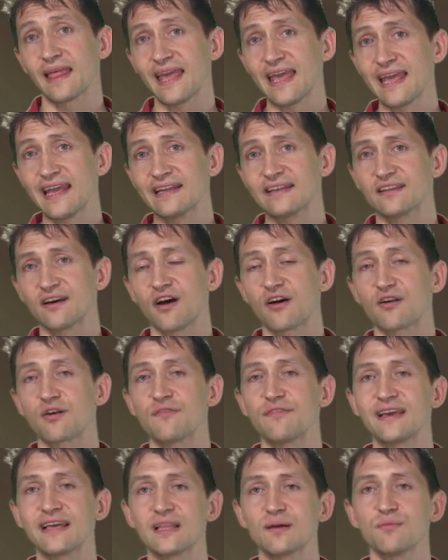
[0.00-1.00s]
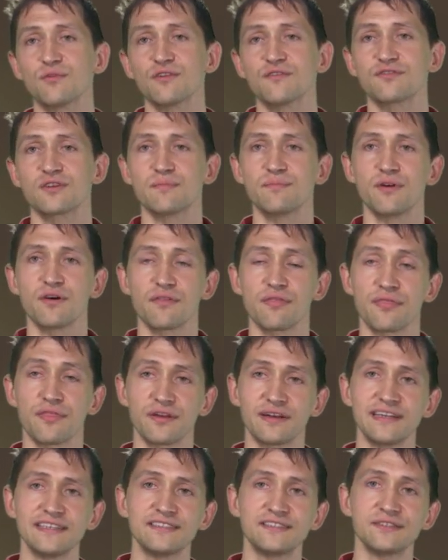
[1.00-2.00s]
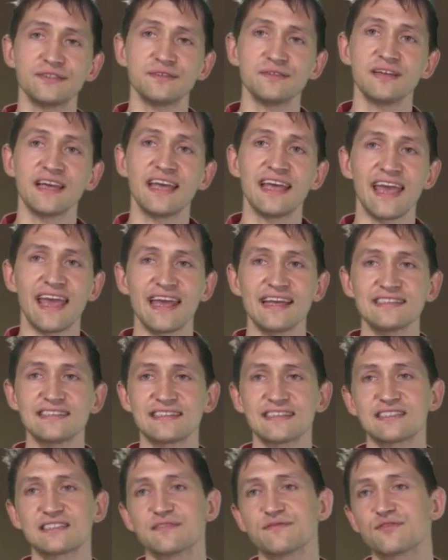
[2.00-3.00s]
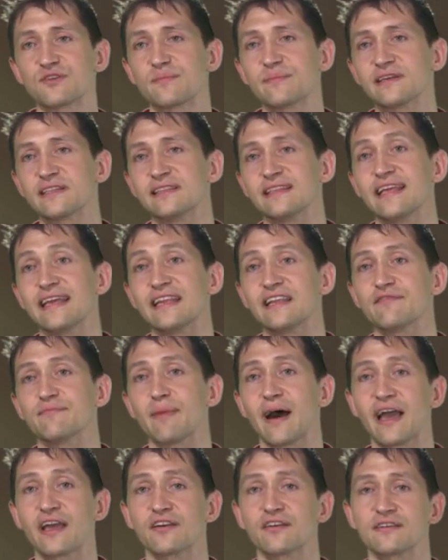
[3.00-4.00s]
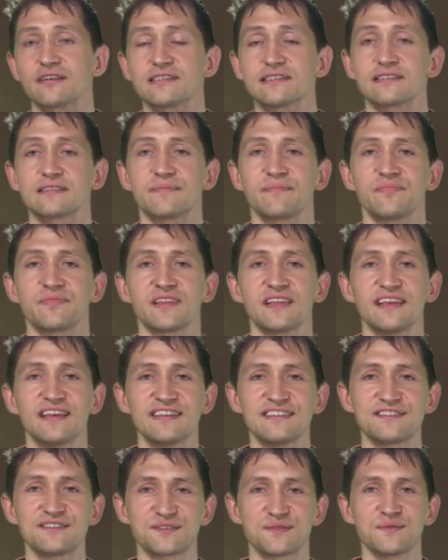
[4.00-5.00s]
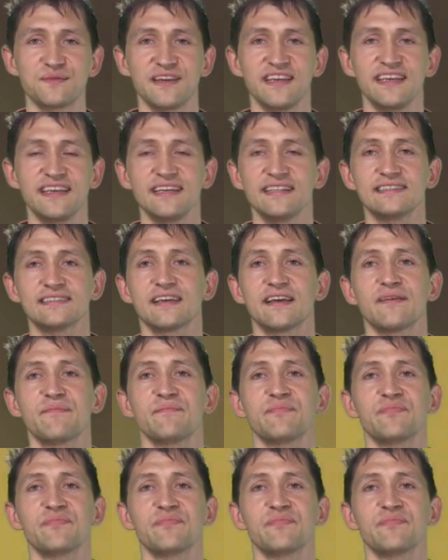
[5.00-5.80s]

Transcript: and are available for both thirty-two and sixty-four bit native binaries. Sweet!